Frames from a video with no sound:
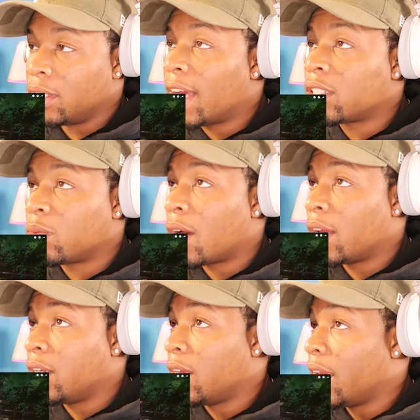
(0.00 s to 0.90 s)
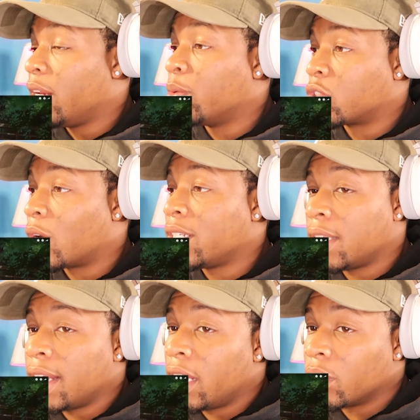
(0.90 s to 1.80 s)
That's why, and it was crazy
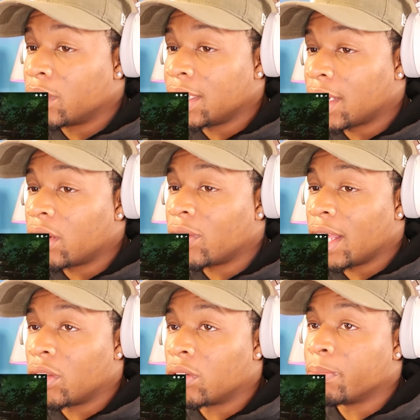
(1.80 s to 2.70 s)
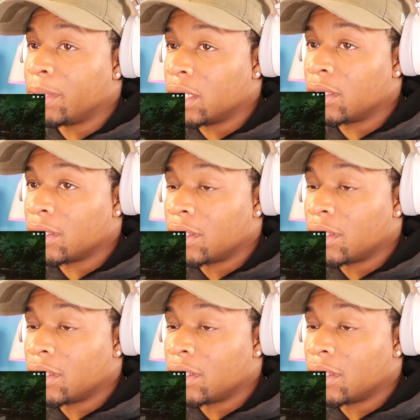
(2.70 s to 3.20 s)
that it held that title that long, because